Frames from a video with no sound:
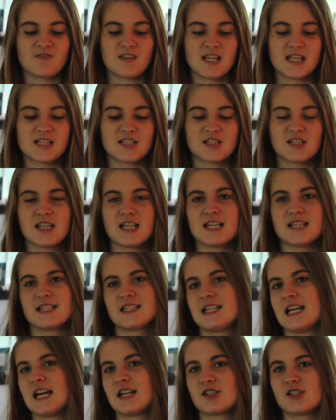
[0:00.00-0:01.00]
it's the
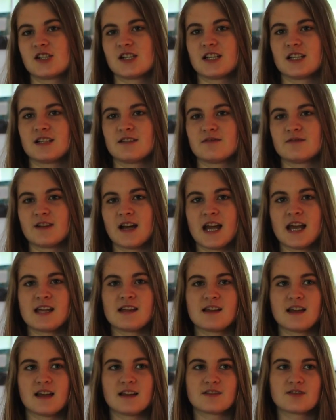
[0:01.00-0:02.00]
intention,
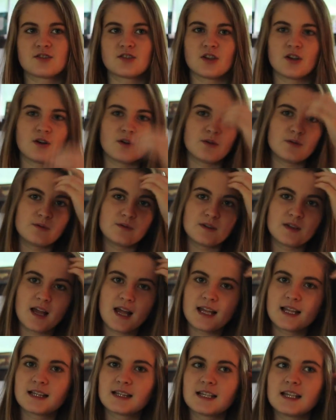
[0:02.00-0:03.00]
right? And so
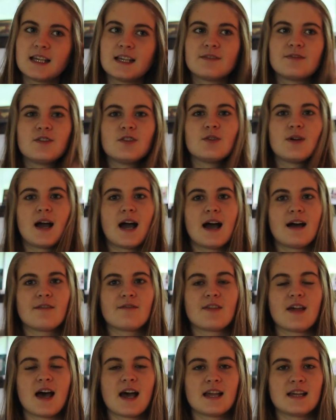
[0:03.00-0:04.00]
likely if you
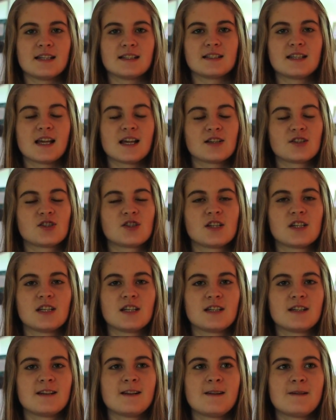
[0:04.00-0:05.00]
have that
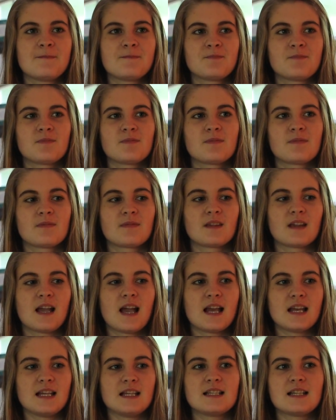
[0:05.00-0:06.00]
intention,
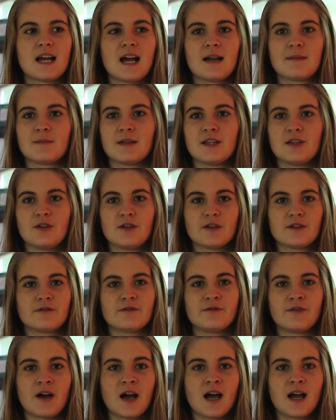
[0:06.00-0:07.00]
any time that you
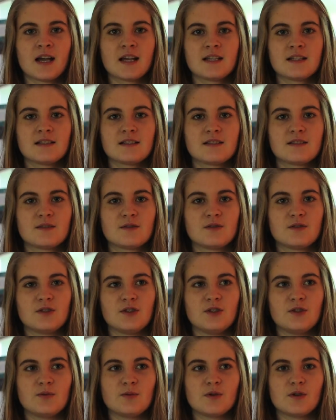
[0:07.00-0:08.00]
can find,
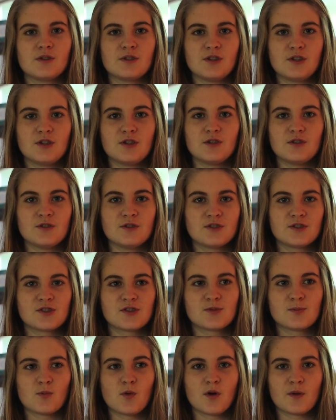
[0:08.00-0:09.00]
you will
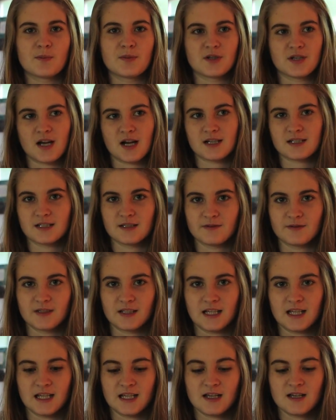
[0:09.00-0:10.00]
use more
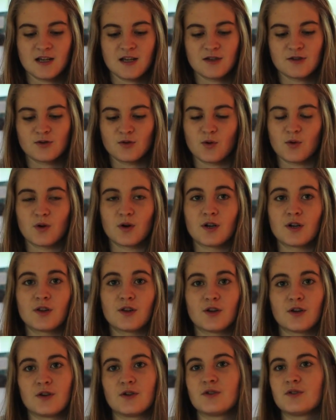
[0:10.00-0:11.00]
productively
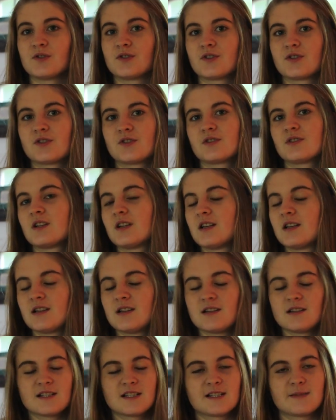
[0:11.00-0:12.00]
toward those
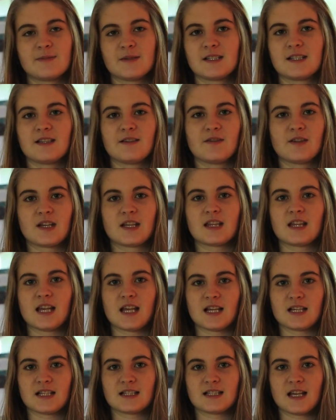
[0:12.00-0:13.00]
specific
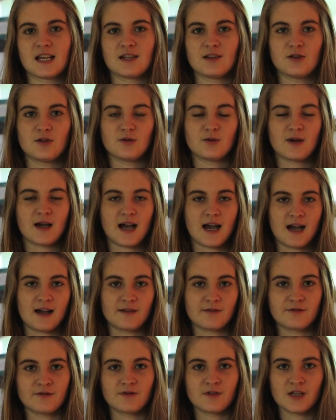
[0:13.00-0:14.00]
things that you
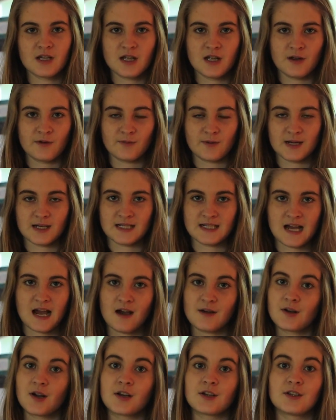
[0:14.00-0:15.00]
have written
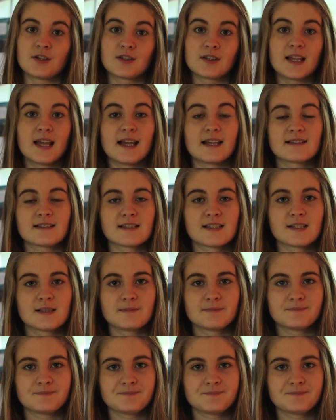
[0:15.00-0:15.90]
down on your list.